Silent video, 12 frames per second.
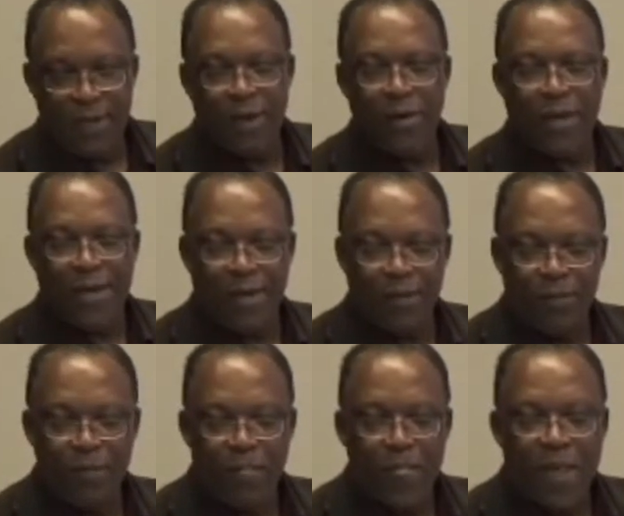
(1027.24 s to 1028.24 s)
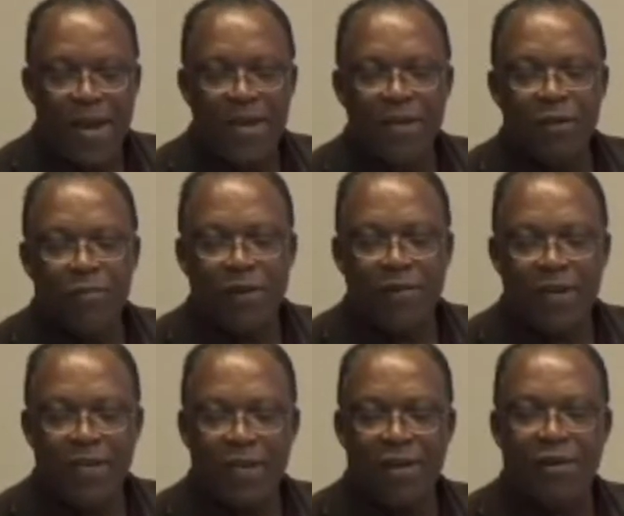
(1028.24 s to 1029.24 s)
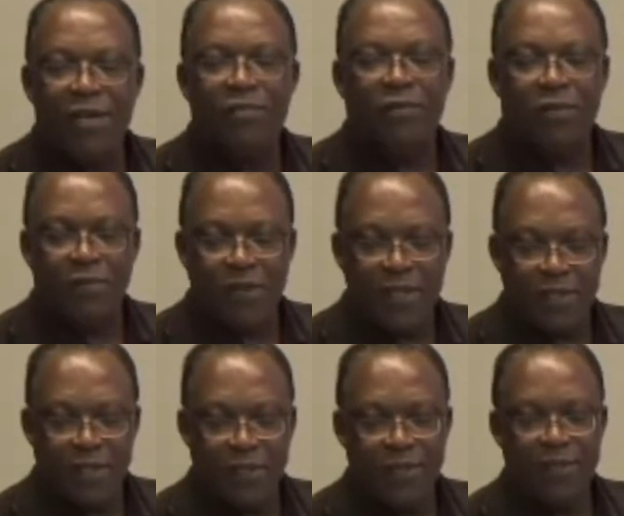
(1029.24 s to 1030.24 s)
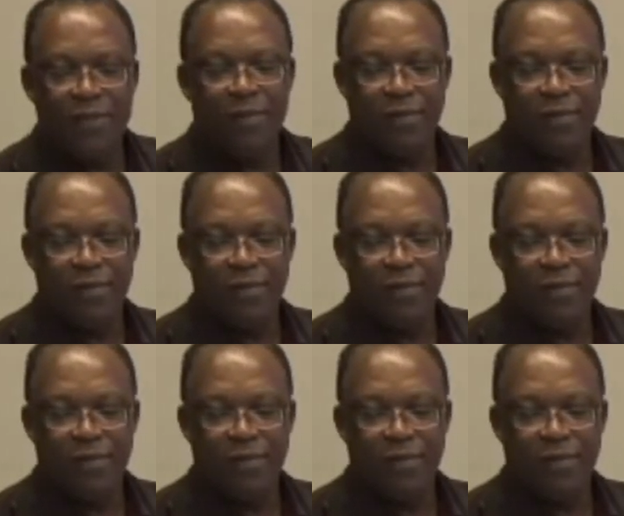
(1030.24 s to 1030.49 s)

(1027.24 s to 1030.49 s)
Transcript: Okay, and you'll be really grateful for this.